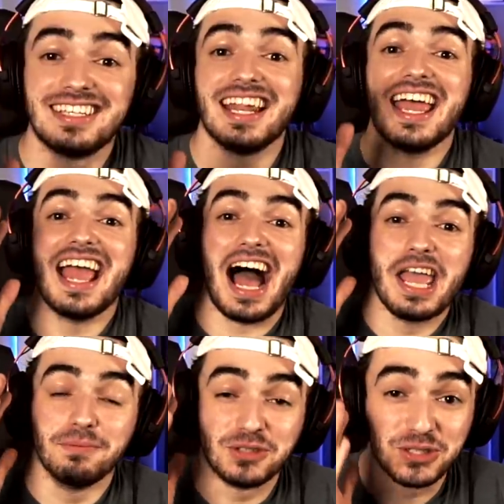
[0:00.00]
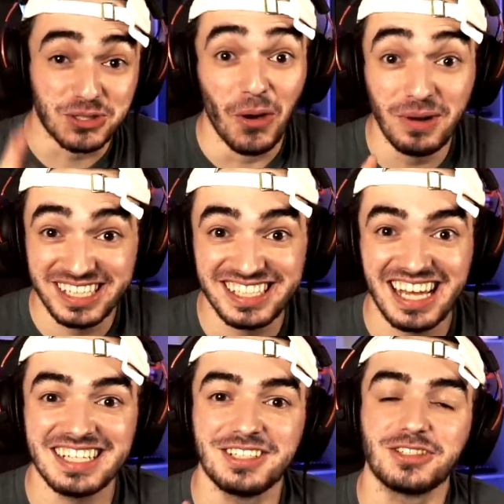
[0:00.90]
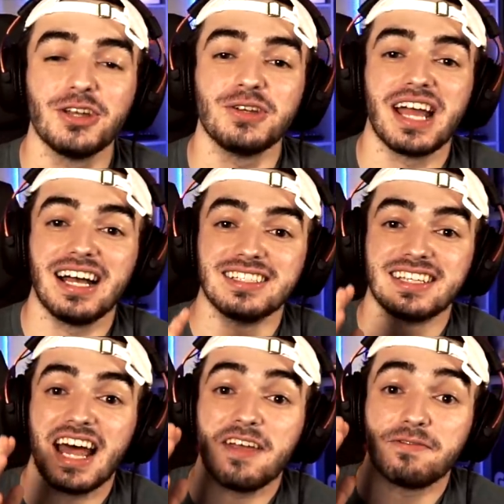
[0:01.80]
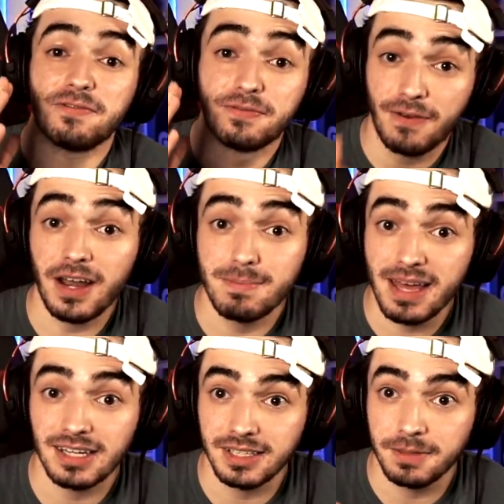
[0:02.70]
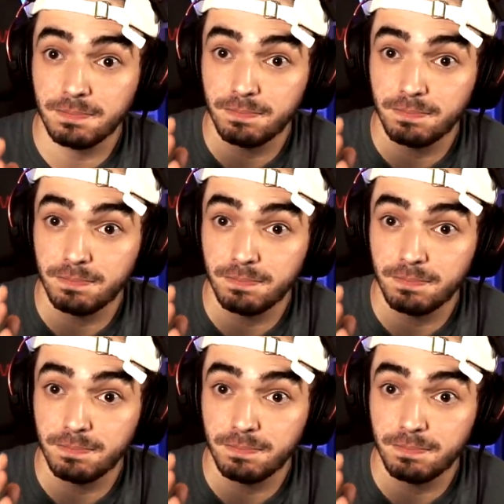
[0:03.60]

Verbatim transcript: Today, I am so excited to show you guys that I have fundamentally